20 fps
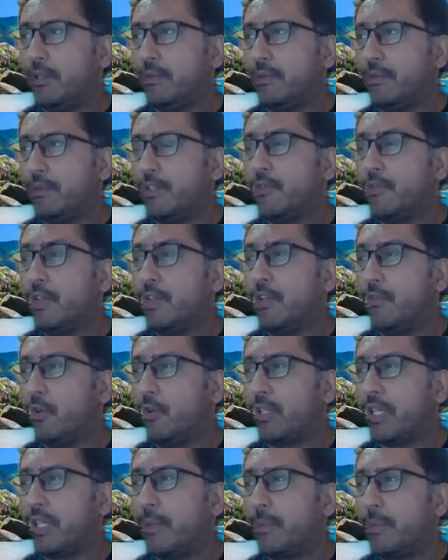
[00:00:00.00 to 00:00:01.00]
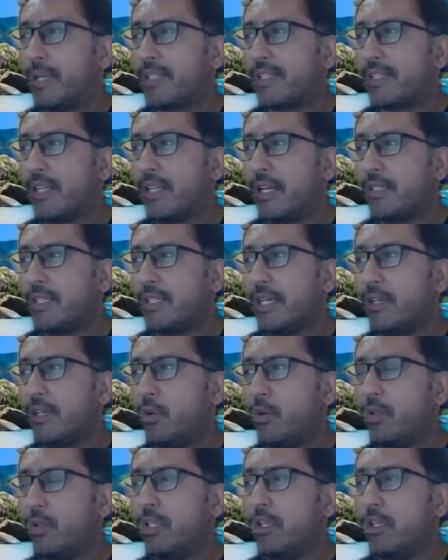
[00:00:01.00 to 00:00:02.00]
which will invoke the Apex class that
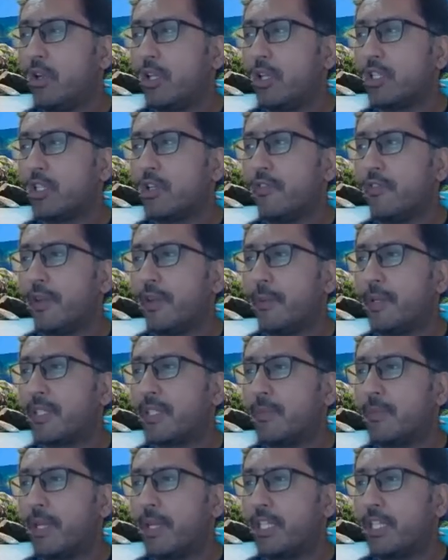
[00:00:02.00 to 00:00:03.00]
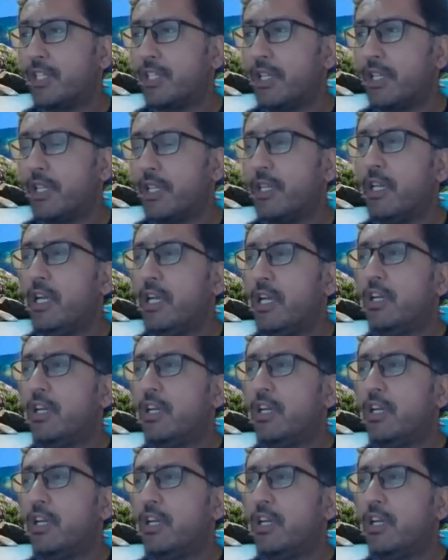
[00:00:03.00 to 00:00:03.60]
hold the logic of Apex manage sharing